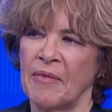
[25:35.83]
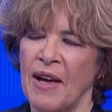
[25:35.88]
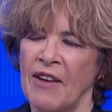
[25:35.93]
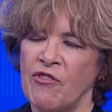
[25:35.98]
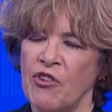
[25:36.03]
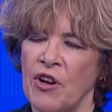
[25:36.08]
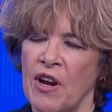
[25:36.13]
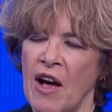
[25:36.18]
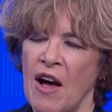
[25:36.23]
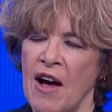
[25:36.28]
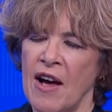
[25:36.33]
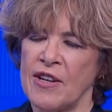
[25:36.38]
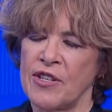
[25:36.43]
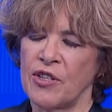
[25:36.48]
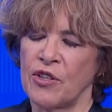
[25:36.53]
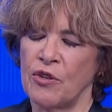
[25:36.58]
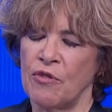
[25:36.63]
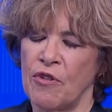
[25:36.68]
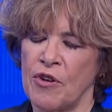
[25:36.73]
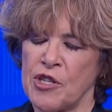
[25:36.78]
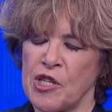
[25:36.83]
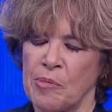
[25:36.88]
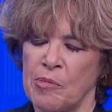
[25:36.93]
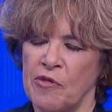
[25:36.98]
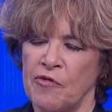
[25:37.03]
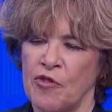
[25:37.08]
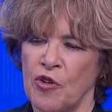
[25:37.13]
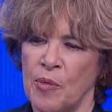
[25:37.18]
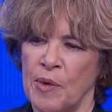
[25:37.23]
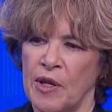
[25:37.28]
I've got to ask you, Rosa,
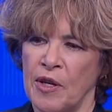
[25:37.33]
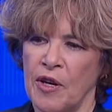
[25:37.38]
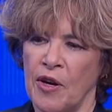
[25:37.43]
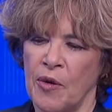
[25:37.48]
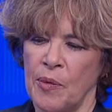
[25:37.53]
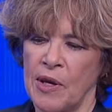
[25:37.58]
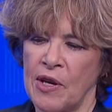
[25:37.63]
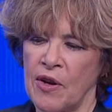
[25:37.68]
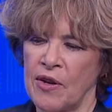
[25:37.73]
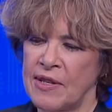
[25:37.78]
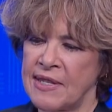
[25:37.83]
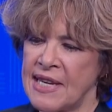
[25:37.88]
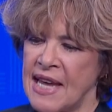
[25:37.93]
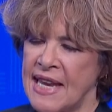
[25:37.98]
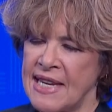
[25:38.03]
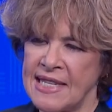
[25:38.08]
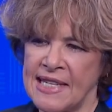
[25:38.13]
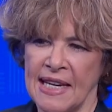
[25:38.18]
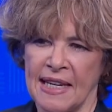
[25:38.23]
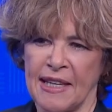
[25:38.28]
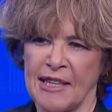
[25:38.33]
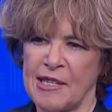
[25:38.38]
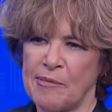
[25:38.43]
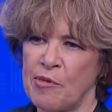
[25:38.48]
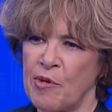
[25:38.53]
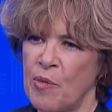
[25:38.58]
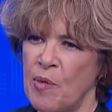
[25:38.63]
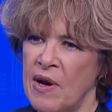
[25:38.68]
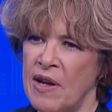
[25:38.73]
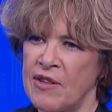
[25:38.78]
before we go. We got 10 seconds,
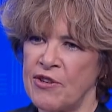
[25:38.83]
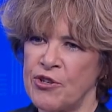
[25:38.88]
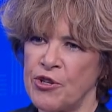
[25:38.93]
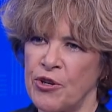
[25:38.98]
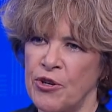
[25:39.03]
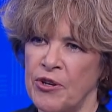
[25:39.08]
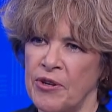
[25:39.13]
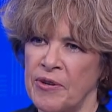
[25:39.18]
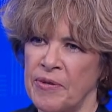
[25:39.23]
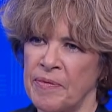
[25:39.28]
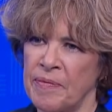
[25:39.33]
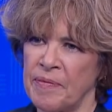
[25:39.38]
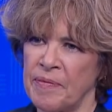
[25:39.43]
but why the shirt?